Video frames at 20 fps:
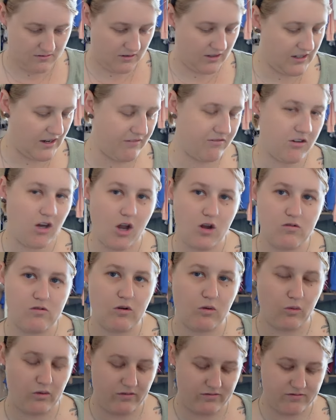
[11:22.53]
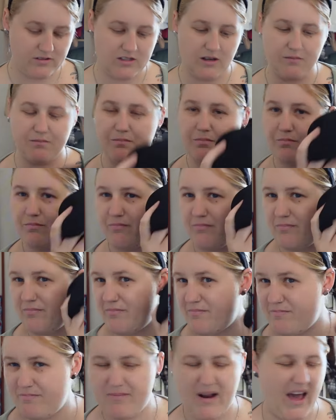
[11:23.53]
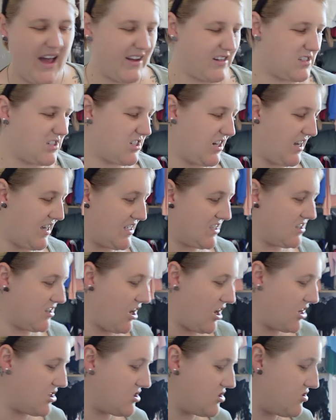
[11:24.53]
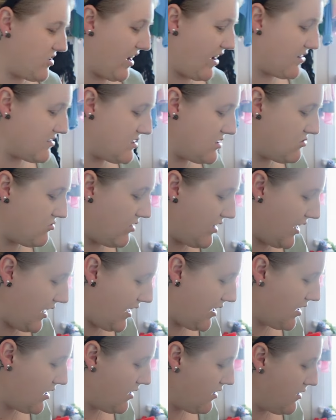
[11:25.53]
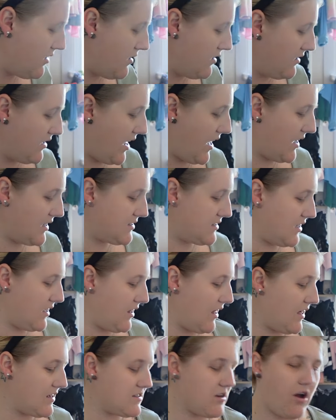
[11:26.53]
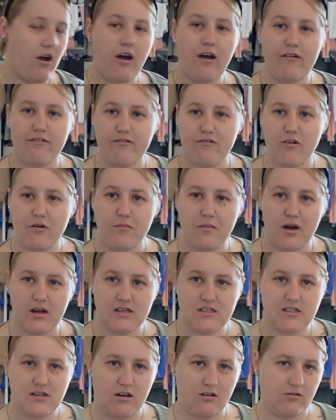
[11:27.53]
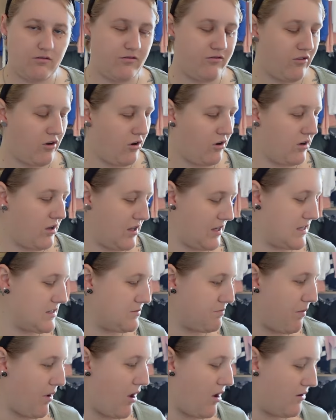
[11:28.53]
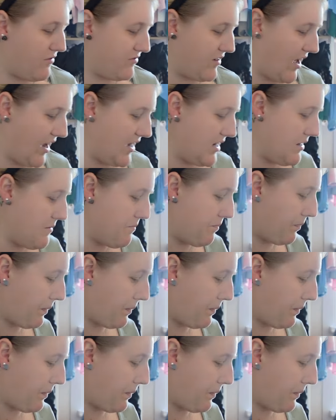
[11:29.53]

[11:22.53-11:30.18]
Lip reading: Can never go wrong with some black jeans trousers, really. Next, these are for my son for his birthday.